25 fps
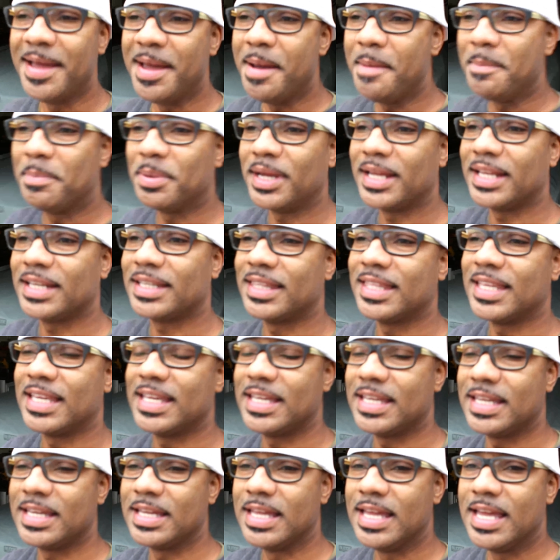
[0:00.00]
But
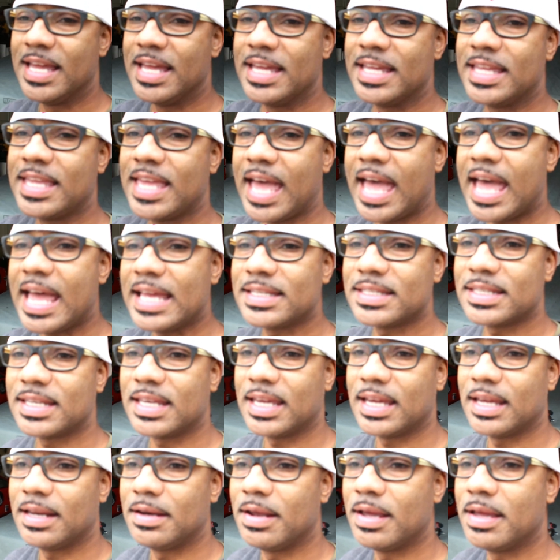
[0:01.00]
the
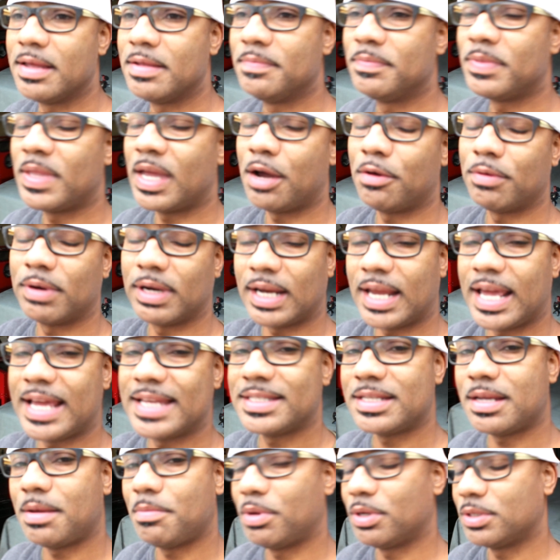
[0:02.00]
gasket, now the
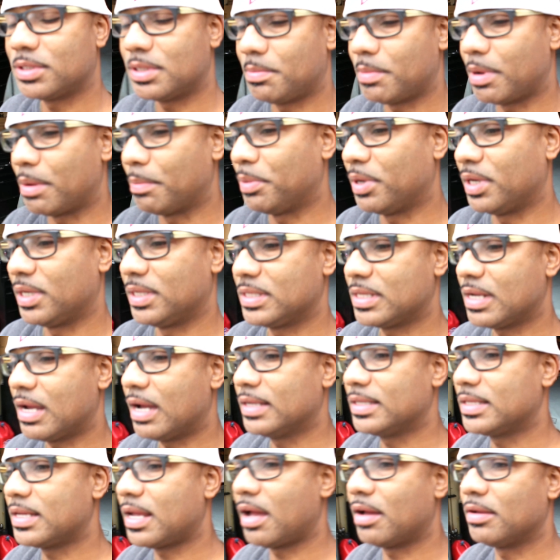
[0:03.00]
last time I was at my buddy
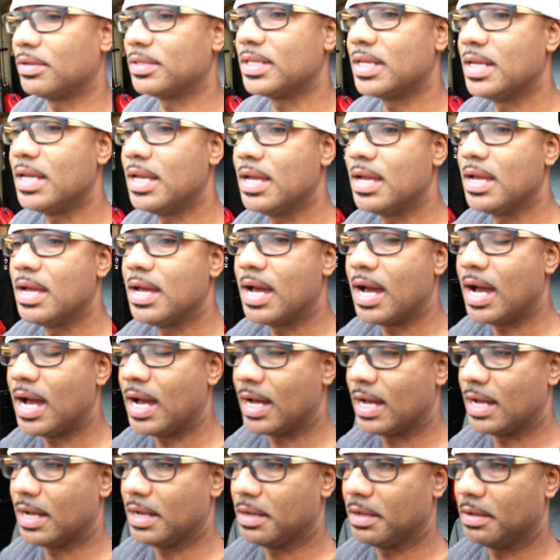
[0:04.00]
Scott's house,
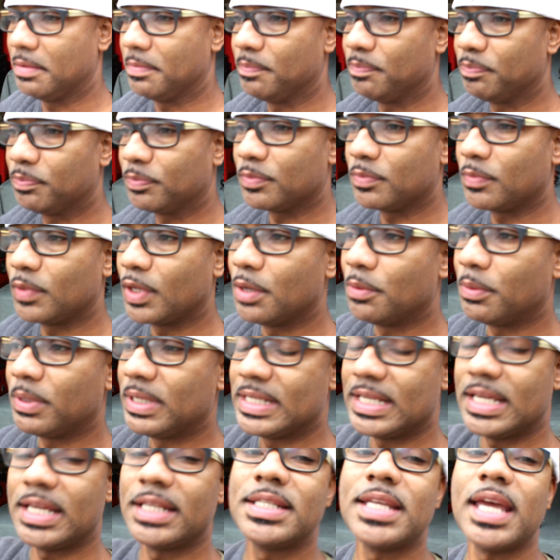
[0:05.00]
we
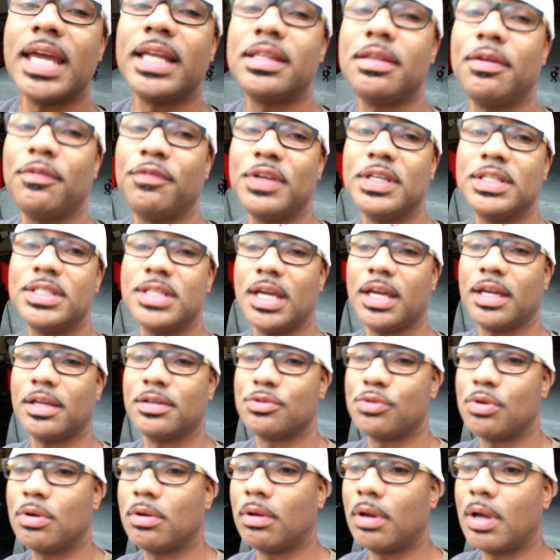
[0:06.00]
did take the Vtech
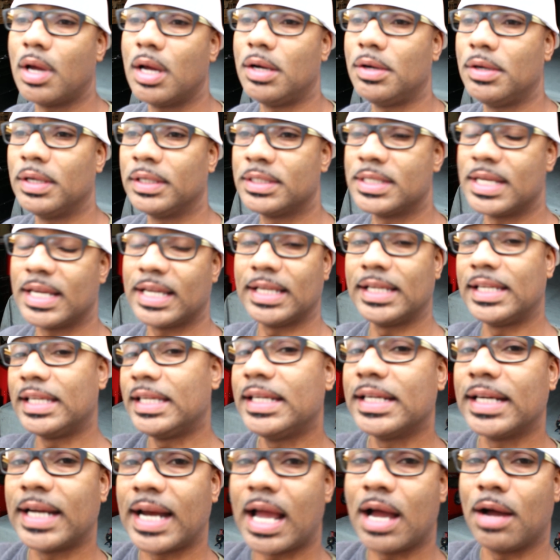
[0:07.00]
controller out to
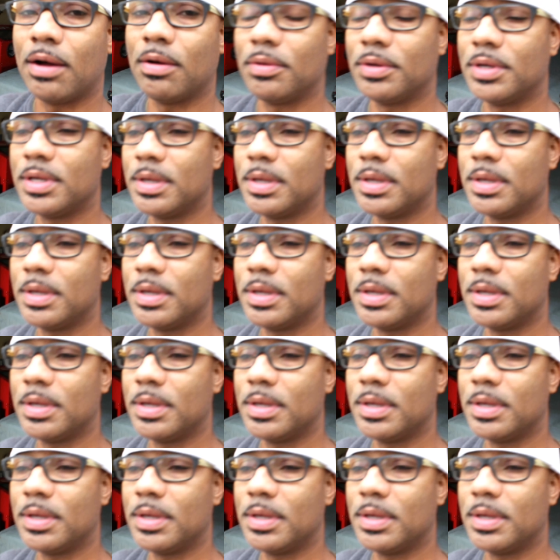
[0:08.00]
clean it out